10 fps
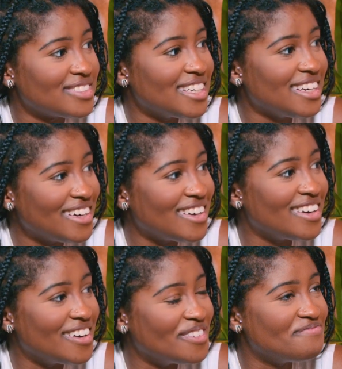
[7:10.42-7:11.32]

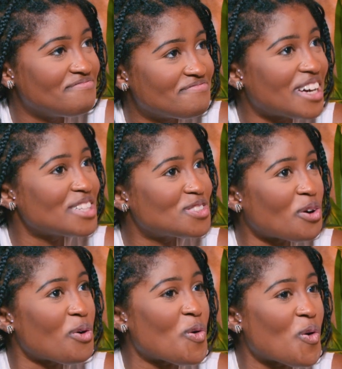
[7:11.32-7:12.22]
Yeah. That's
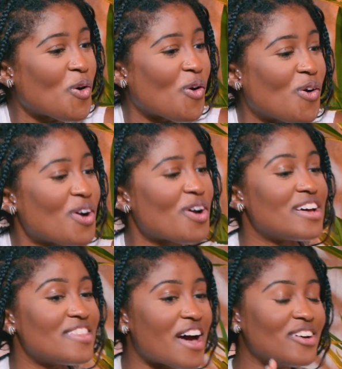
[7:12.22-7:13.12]
so cool.
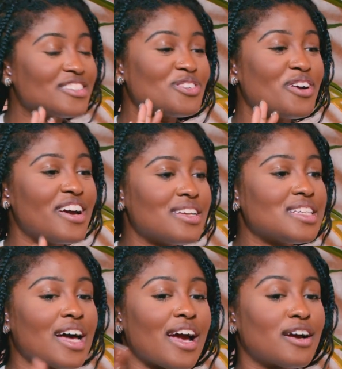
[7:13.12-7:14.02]
Now, is there any
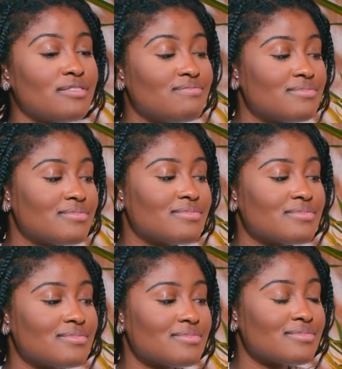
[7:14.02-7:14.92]
like,
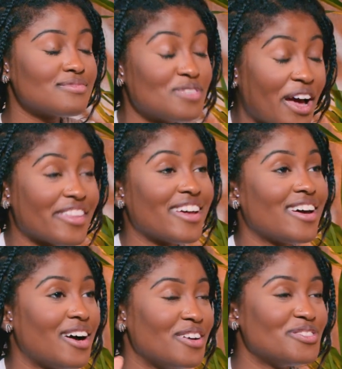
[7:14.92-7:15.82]
now
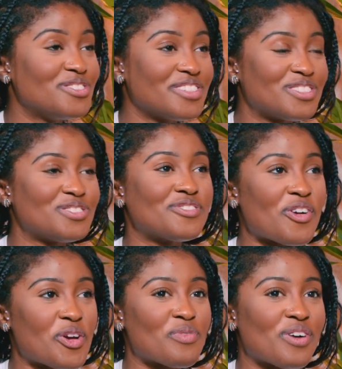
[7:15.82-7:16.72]
that you said you've
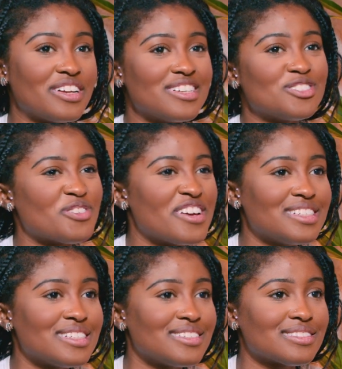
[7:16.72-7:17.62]
grown up around it, is there
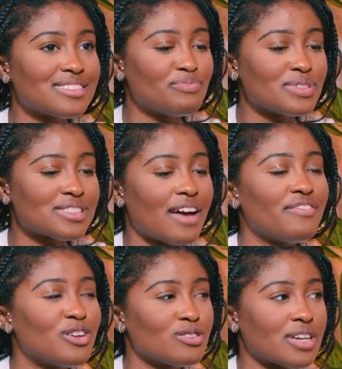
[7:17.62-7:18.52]
any slip and slide
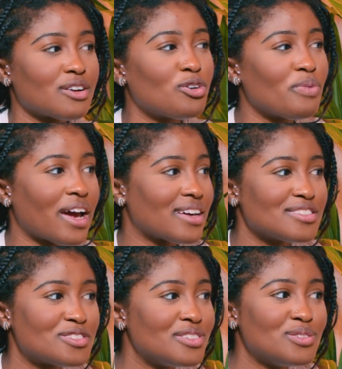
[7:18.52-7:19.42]
videos I can go back and
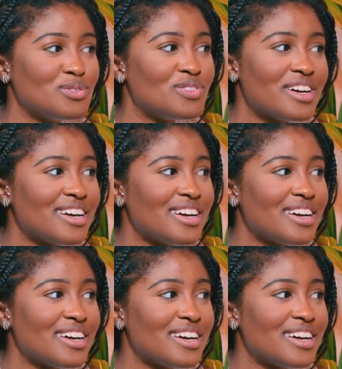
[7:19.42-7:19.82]
see you